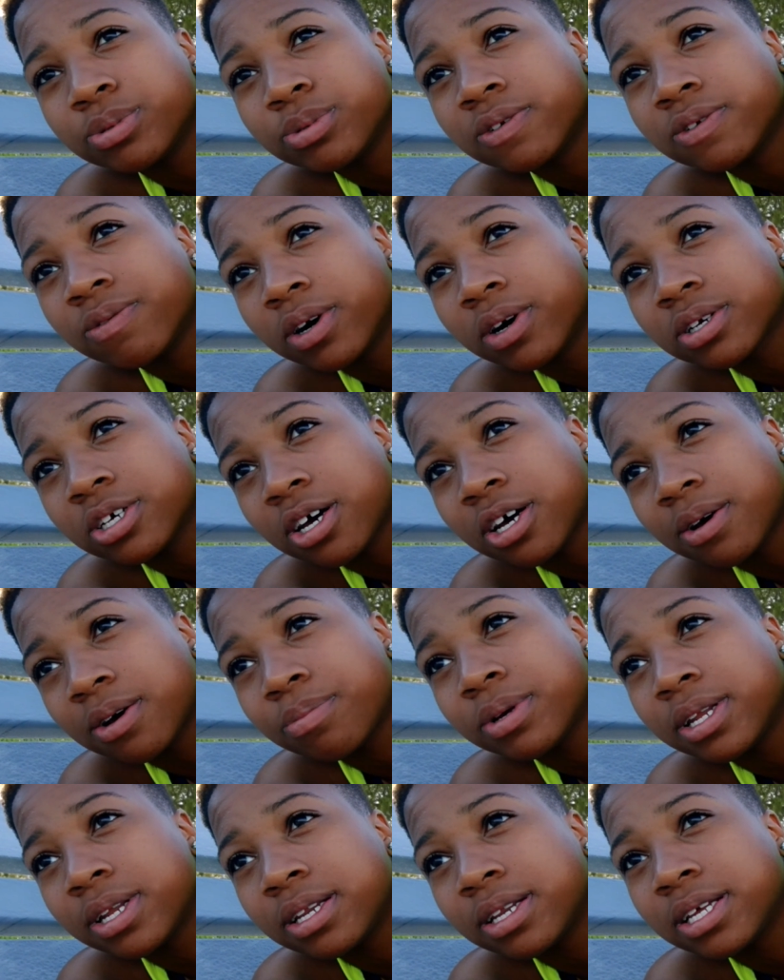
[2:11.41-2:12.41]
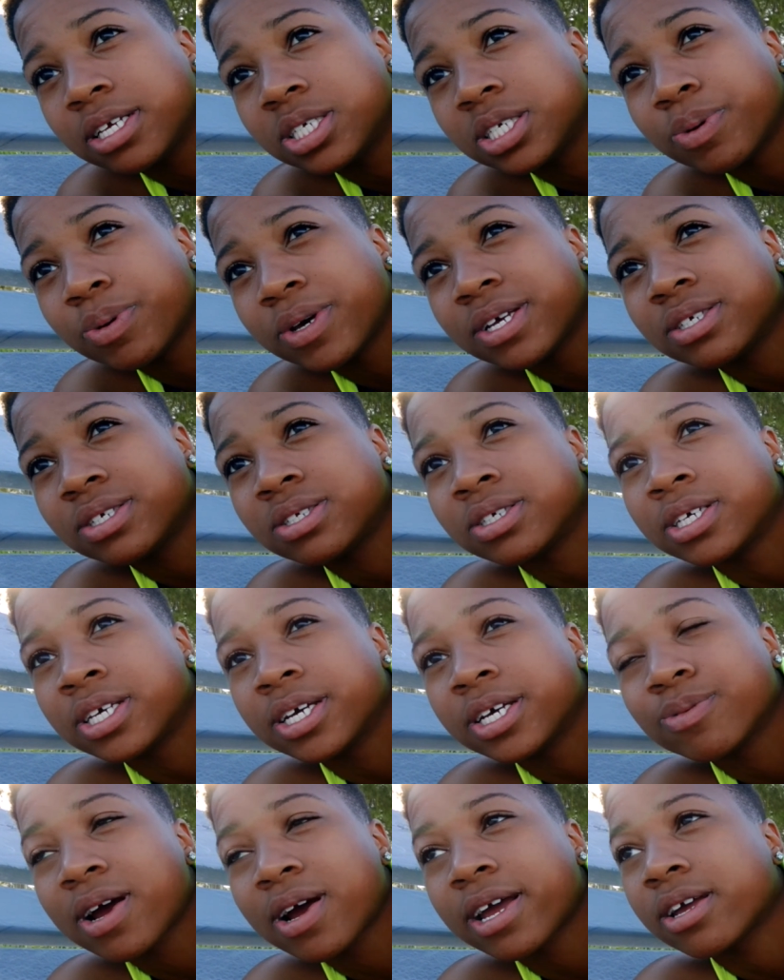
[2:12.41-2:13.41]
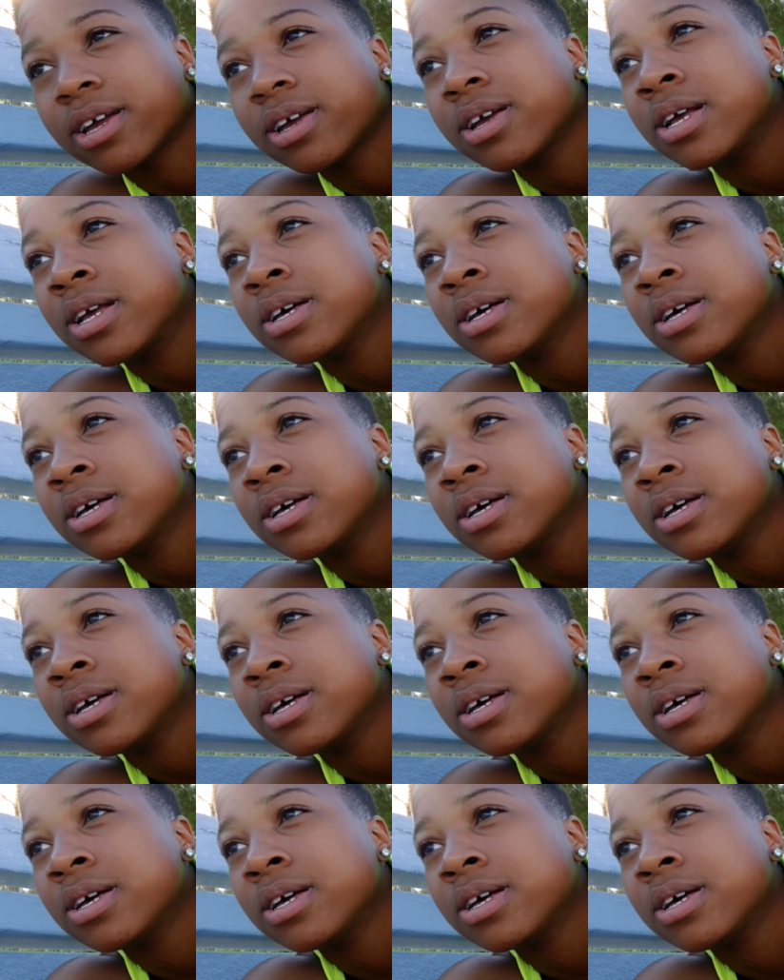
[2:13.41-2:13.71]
is fucked up and they need space to get right.